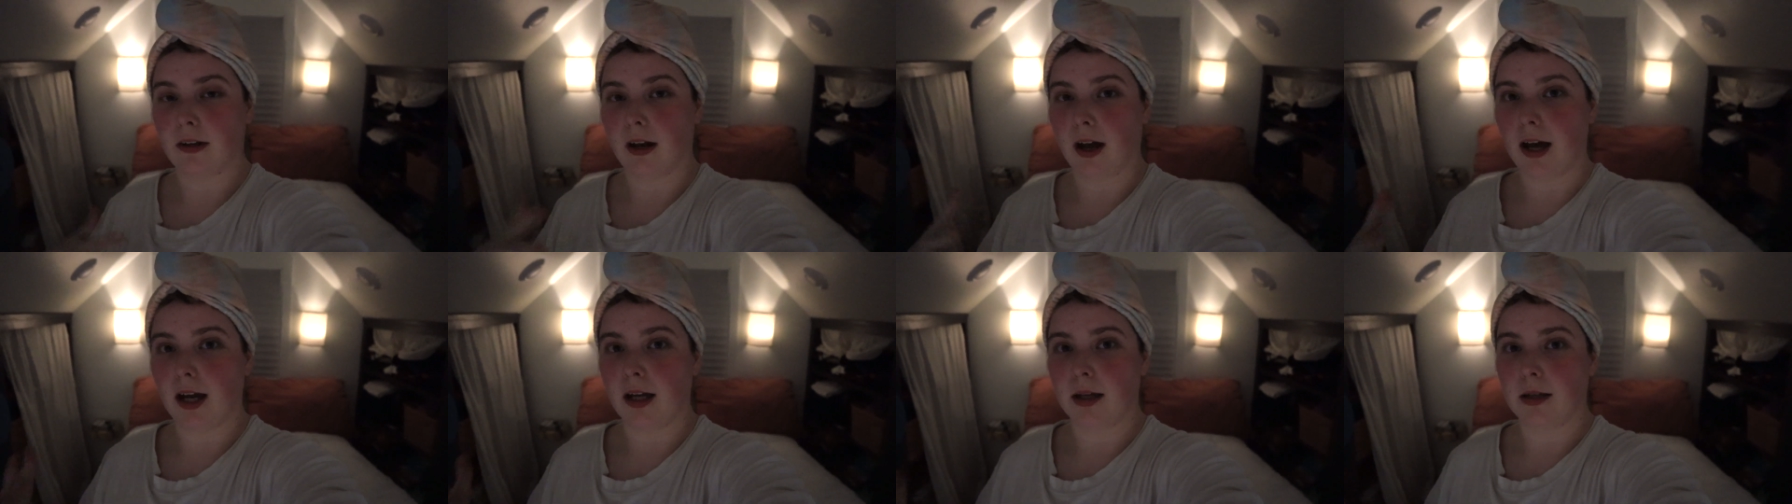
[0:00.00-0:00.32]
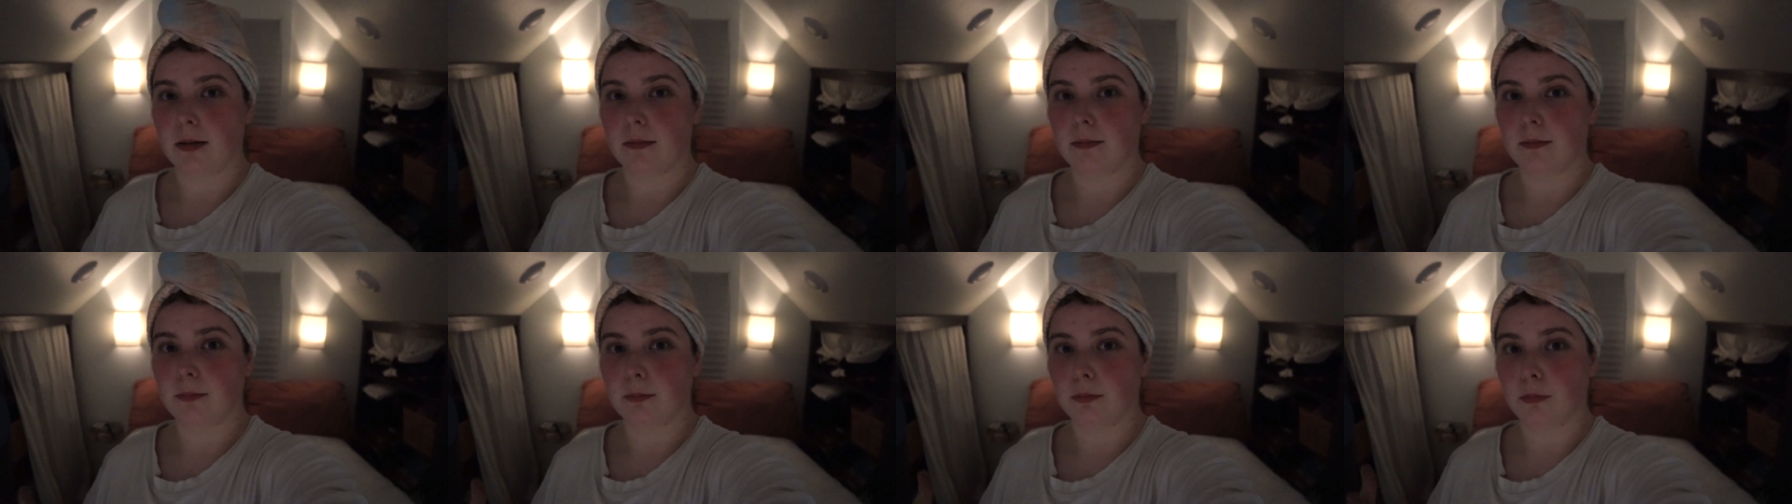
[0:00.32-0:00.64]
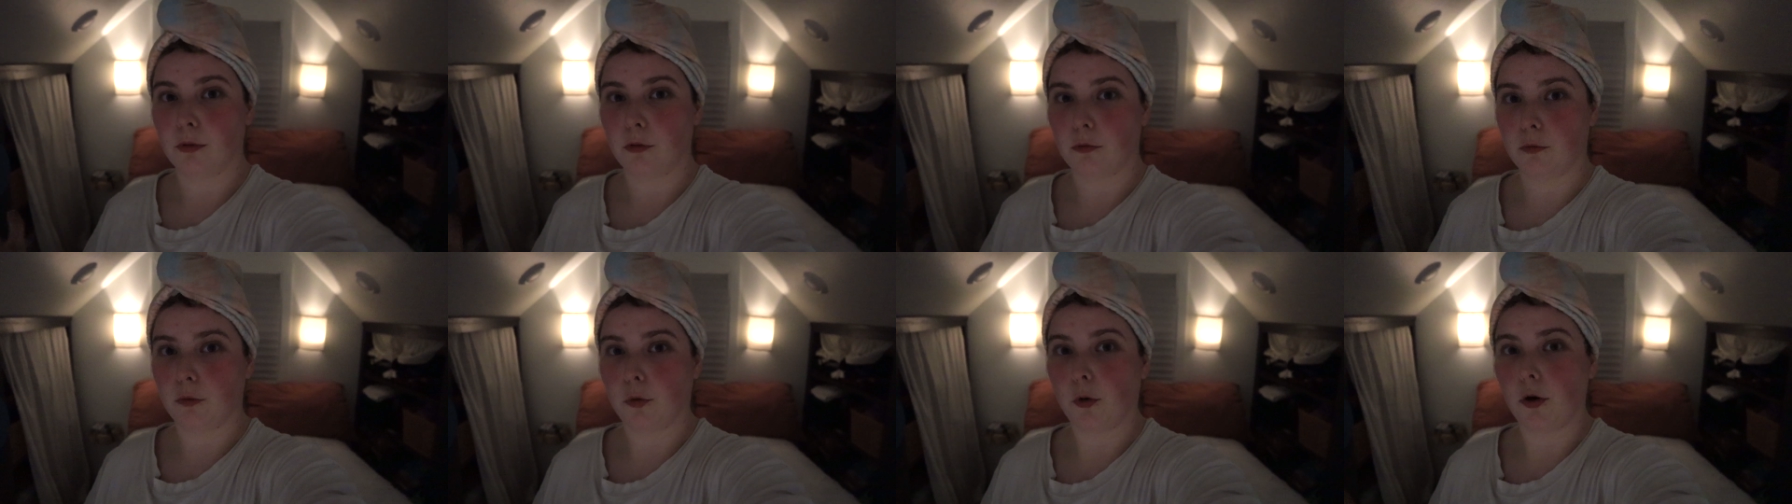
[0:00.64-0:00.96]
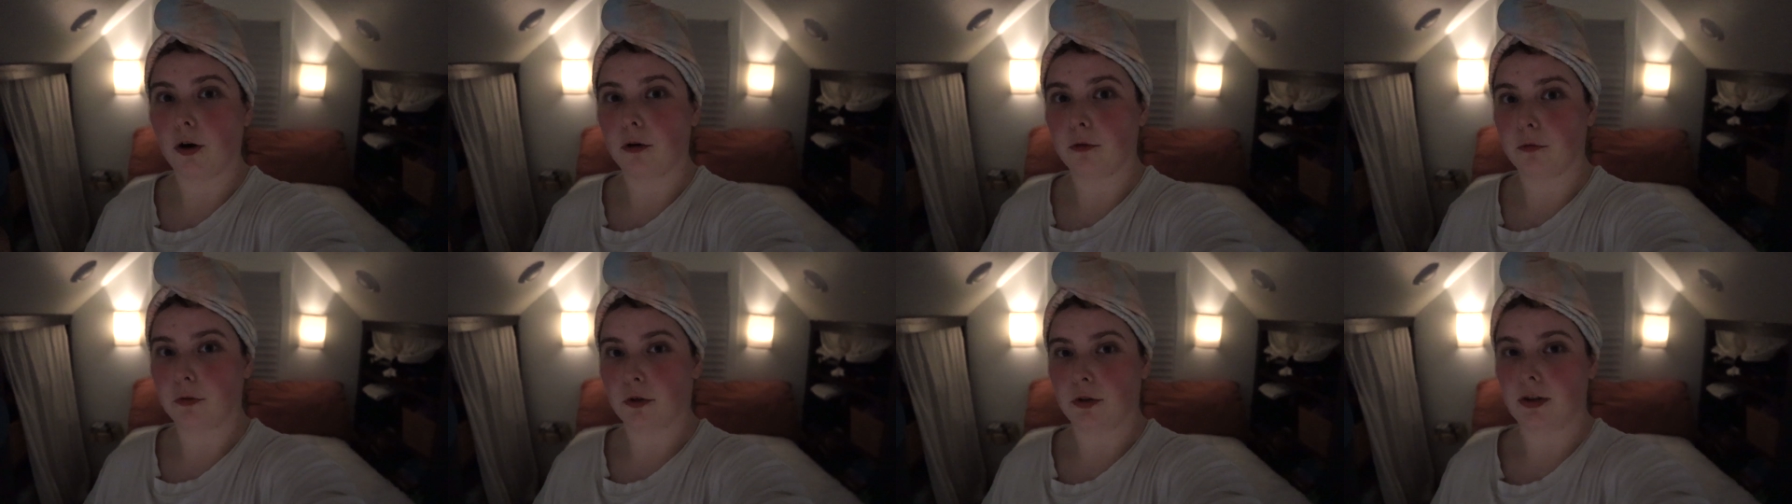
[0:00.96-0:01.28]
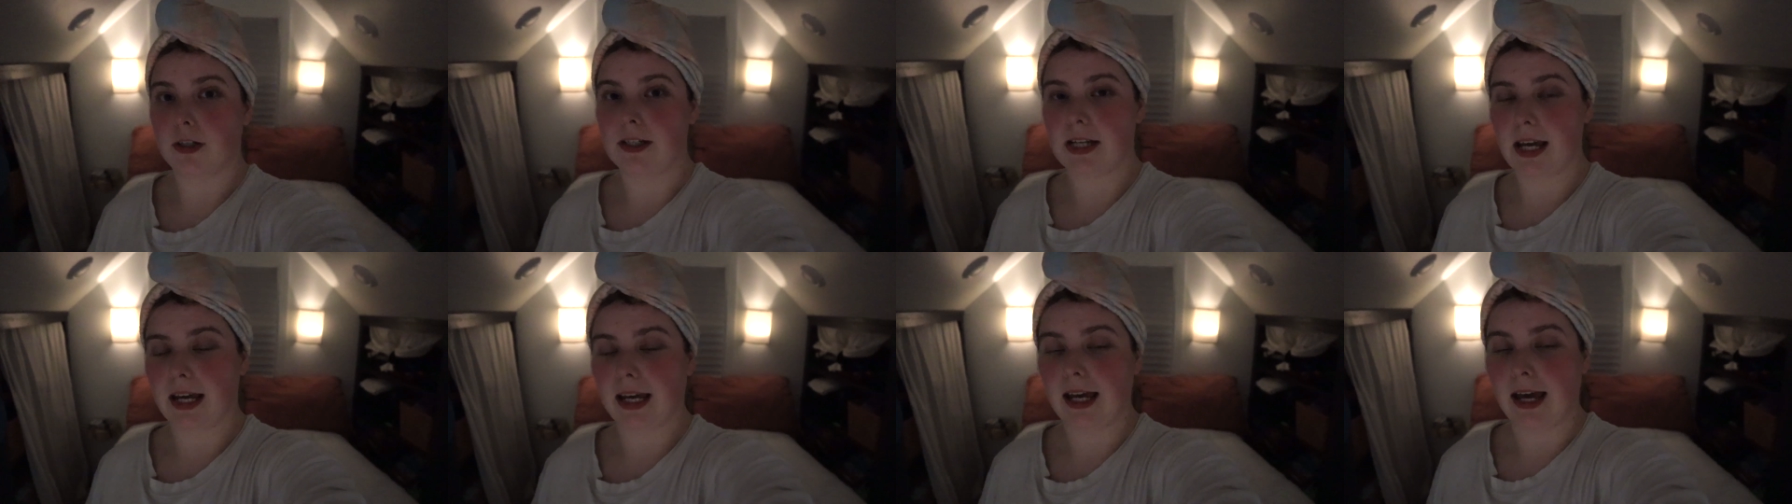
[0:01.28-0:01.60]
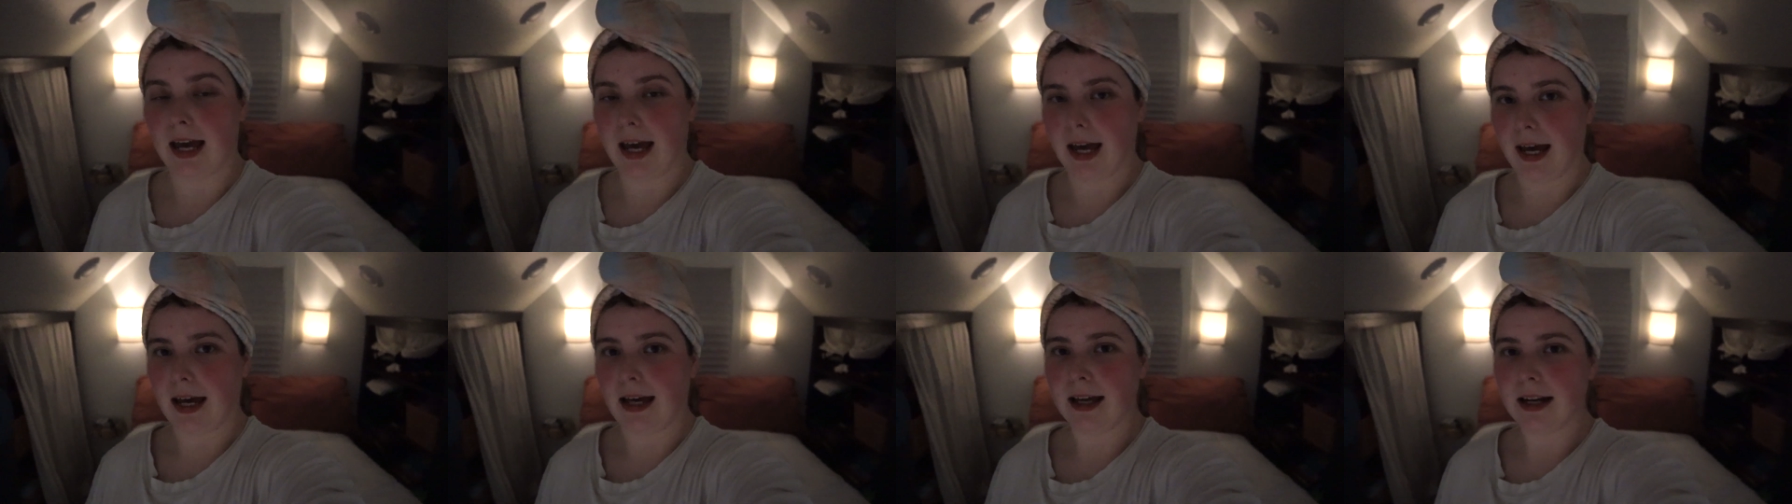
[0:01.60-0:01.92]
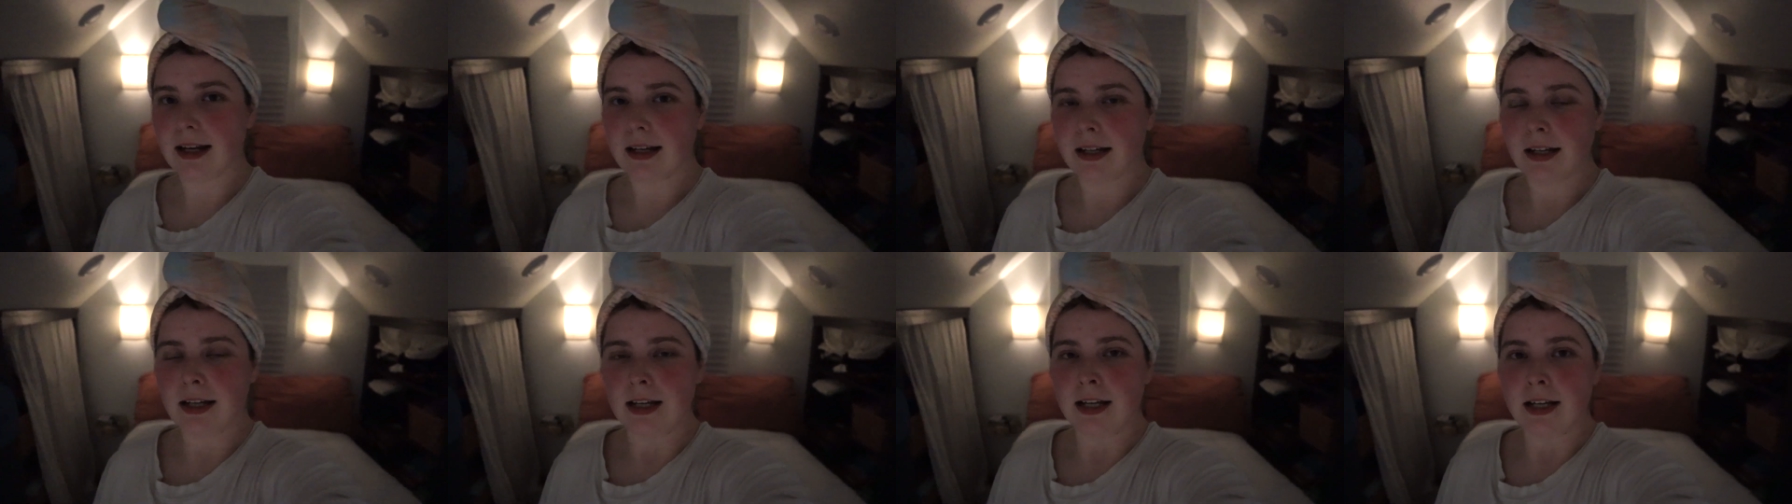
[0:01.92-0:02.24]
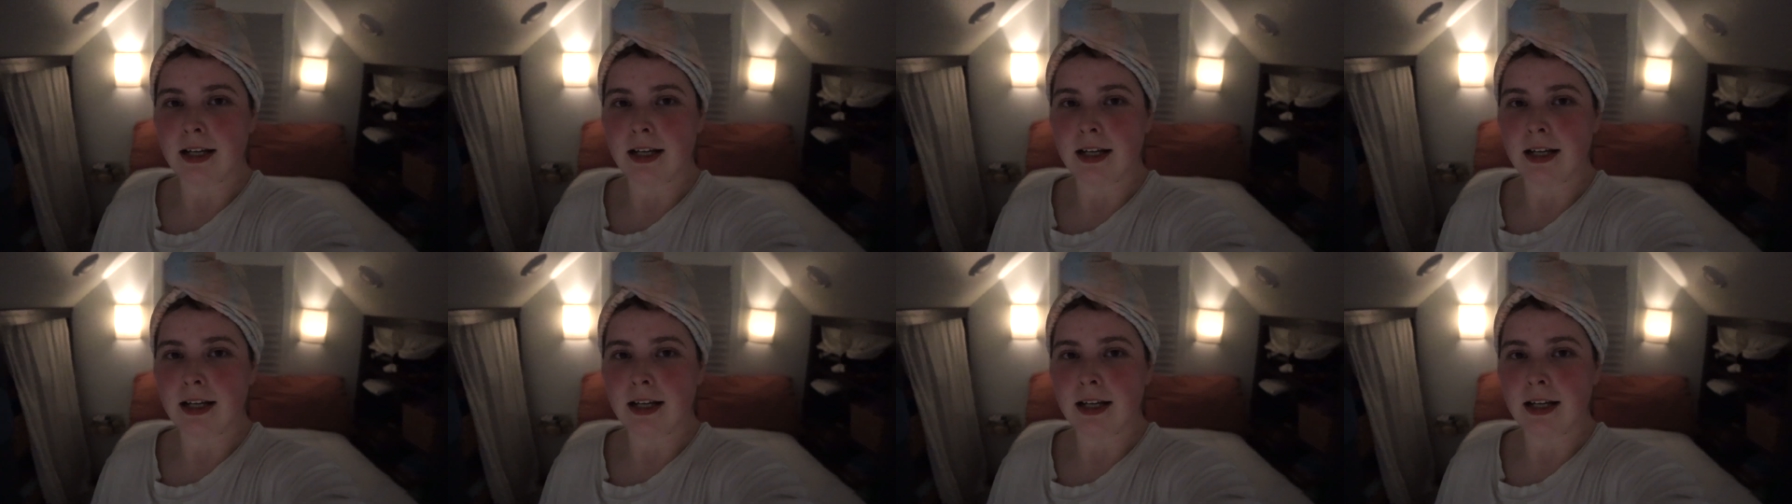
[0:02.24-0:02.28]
night before for the day ahead.